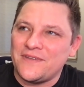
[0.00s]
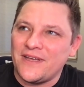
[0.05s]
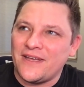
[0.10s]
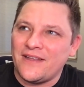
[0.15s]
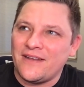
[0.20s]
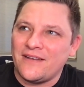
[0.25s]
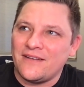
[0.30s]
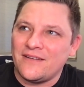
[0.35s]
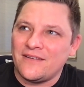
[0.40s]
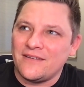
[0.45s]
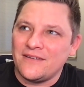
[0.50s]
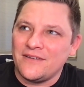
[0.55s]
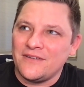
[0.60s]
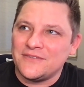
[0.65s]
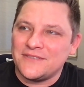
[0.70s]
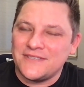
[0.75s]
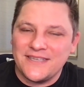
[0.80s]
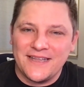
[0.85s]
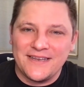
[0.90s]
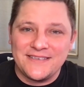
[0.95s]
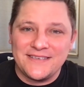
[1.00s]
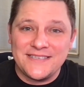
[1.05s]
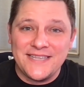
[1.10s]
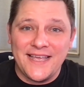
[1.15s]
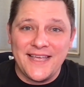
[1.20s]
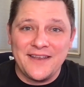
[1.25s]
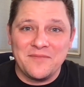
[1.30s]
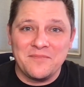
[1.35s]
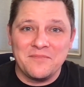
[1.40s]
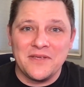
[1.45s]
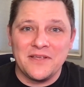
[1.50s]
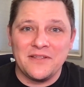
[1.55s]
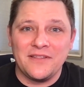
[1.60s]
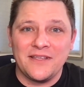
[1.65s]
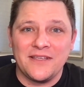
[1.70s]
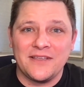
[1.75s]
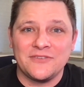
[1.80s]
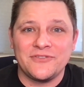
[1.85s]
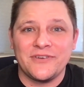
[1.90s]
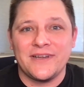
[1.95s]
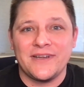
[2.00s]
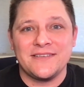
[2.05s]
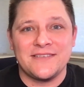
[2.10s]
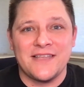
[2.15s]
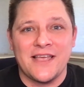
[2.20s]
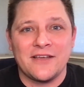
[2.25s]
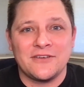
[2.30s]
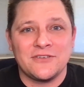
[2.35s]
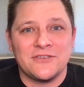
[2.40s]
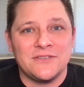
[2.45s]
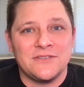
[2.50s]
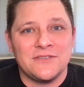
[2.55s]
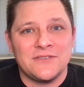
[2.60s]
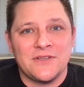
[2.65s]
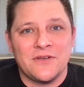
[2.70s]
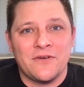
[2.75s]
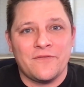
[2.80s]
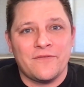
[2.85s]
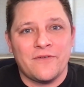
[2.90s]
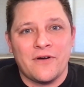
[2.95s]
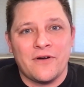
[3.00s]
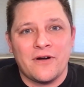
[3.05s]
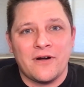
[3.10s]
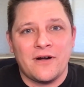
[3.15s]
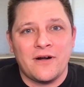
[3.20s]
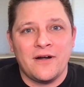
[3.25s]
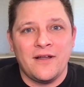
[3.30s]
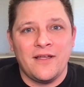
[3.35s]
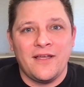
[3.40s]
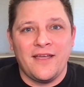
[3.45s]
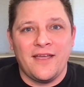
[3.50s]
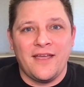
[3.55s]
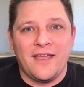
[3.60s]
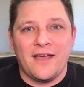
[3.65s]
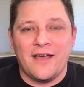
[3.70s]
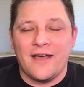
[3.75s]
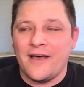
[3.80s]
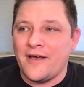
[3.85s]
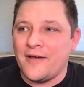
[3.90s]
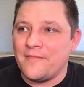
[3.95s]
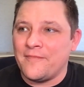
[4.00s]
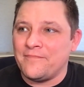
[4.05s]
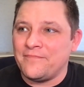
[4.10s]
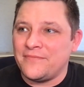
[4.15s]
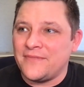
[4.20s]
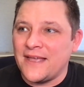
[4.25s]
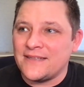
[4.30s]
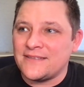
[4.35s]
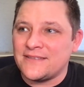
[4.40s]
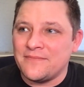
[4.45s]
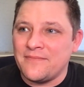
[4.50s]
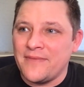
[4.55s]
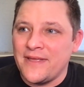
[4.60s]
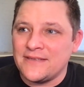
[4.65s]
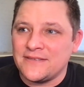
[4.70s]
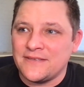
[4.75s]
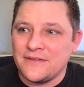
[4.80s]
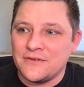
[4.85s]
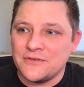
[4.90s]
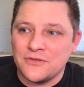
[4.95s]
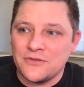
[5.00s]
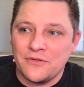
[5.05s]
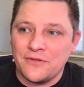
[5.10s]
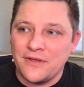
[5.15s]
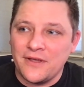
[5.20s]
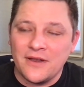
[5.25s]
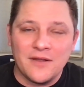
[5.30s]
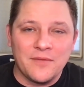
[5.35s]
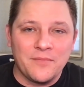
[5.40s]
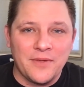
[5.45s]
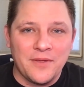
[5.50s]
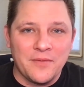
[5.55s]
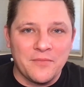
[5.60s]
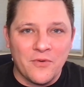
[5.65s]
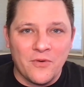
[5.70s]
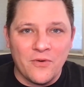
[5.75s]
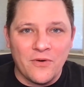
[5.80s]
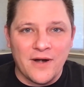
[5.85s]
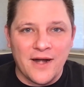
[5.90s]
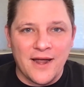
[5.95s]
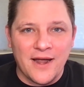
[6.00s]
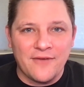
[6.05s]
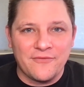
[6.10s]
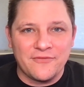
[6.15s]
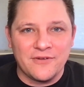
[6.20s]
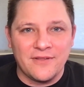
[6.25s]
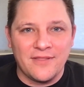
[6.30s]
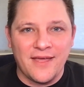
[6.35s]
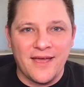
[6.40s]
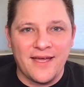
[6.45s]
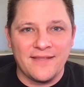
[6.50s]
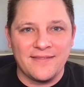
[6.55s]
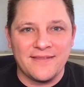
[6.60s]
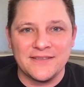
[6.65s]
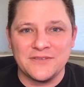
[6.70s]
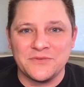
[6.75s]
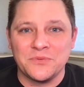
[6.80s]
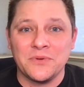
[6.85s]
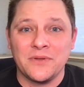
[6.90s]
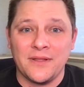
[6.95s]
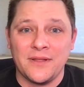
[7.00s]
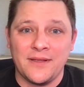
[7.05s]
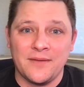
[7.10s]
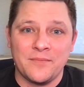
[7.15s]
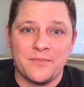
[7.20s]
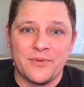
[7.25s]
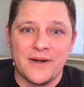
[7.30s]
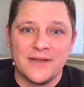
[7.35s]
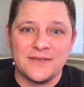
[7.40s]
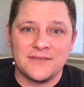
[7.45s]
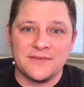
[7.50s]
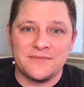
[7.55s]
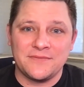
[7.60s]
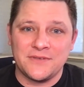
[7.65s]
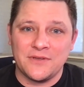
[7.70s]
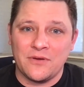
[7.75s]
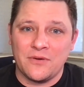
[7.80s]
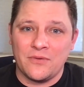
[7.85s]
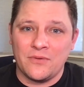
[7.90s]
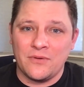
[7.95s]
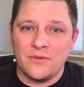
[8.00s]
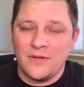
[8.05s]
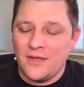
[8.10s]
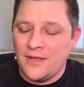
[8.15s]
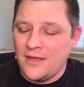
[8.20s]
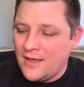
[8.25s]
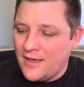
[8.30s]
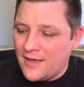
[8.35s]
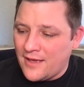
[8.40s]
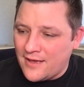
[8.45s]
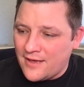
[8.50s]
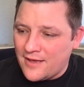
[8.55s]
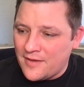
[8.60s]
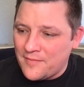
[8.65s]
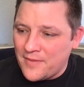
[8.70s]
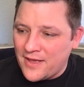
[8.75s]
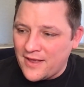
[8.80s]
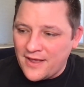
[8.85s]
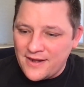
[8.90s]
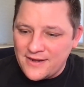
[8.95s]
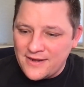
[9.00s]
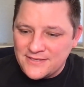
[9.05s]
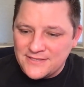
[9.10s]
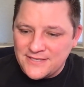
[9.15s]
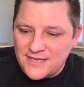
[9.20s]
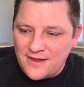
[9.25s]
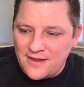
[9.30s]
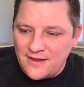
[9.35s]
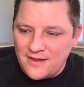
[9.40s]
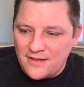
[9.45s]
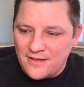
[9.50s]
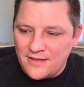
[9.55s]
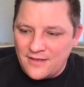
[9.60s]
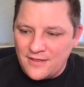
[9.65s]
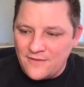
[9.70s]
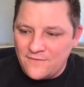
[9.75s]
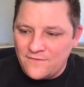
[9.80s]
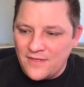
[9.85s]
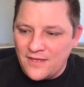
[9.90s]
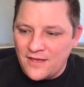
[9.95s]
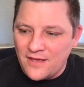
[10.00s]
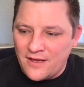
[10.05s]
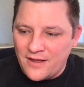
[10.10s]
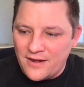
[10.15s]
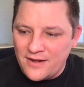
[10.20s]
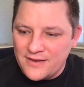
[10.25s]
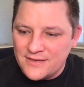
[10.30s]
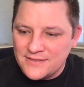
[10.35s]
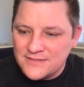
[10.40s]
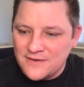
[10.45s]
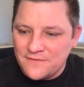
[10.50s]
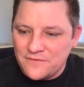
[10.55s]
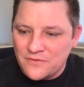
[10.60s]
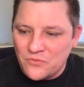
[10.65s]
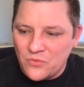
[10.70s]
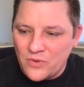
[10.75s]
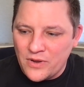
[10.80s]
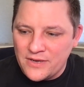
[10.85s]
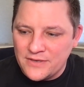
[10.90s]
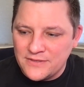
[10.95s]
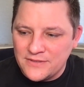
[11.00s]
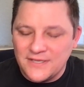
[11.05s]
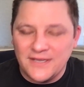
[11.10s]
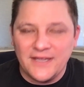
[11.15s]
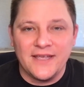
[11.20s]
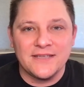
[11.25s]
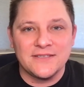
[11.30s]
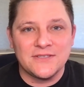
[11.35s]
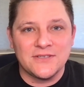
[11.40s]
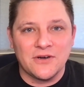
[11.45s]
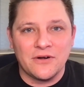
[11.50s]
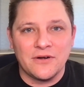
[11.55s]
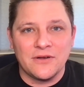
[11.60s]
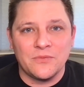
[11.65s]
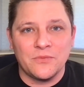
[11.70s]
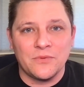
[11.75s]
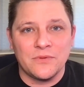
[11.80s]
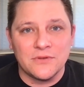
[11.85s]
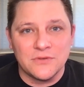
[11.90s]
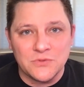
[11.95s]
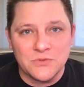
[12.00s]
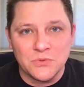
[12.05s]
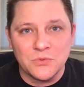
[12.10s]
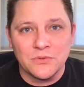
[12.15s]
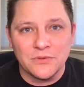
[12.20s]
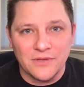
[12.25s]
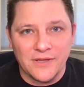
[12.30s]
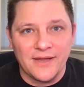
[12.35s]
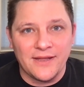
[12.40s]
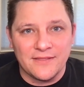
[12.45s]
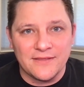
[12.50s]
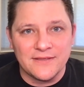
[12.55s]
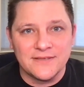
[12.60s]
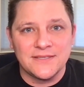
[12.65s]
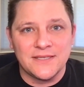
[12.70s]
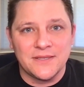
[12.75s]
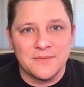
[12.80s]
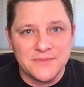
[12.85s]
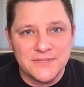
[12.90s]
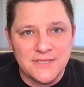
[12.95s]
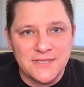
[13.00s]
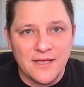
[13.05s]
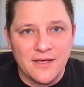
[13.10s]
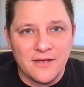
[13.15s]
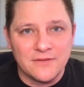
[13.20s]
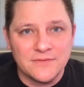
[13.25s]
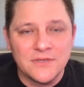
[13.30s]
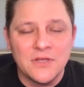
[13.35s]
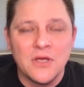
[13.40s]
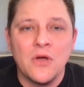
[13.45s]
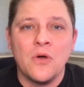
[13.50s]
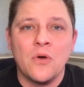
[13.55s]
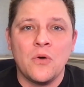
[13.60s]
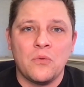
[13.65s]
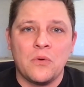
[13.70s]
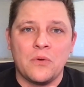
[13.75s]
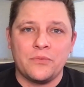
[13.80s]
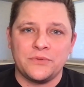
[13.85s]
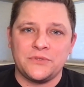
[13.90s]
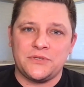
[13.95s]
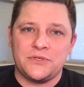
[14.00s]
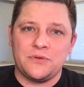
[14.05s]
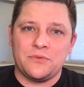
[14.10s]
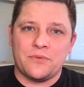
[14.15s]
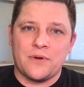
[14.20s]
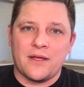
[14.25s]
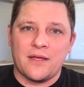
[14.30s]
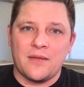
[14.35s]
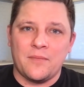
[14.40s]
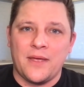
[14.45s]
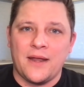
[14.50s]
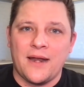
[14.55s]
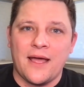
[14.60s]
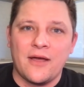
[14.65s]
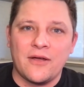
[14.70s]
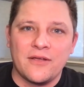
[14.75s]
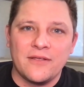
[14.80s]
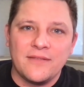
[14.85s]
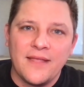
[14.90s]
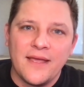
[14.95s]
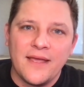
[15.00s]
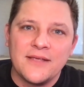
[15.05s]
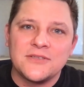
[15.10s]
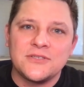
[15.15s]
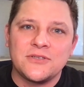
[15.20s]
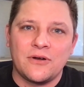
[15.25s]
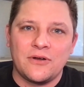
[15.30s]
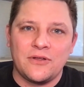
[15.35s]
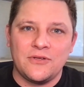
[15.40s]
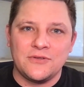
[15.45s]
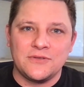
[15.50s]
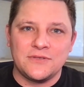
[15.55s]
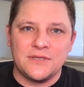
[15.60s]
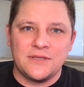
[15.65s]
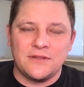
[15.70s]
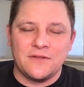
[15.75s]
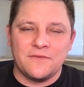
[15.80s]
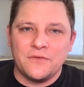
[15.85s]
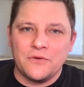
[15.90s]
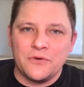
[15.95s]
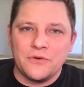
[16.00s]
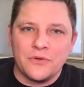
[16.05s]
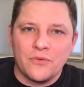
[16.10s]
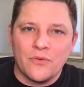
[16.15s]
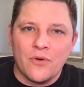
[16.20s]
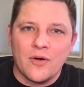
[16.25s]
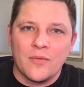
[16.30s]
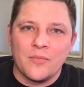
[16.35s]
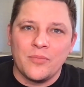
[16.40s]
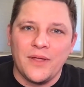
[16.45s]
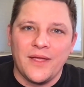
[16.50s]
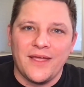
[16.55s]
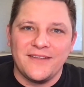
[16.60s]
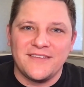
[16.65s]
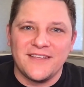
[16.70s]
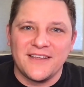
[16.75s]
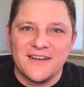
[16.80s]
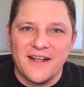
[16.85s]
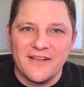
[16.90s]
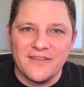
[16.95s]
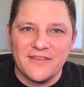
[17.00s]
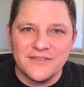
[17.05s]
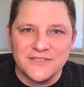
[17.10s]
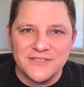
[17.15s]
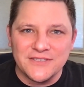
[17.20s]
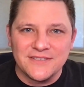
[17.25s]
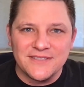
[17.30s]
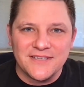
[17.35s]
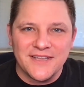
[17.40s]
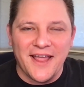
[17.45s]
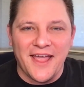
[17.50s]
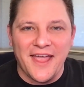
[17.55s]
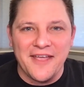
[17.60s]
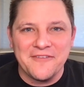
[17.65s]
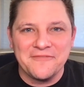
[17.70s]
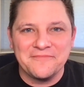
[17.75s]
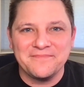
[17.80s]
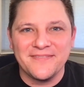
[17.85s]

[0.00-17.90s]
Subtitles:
done, you said 10 million transactions so far. That's amazing. There's only going to be more after that. That's really impressive. So I got to say, if the audience ever wanted to get started with a tool like this themselves, what would you recommend? How could they start using the VooDoo RPA technology today?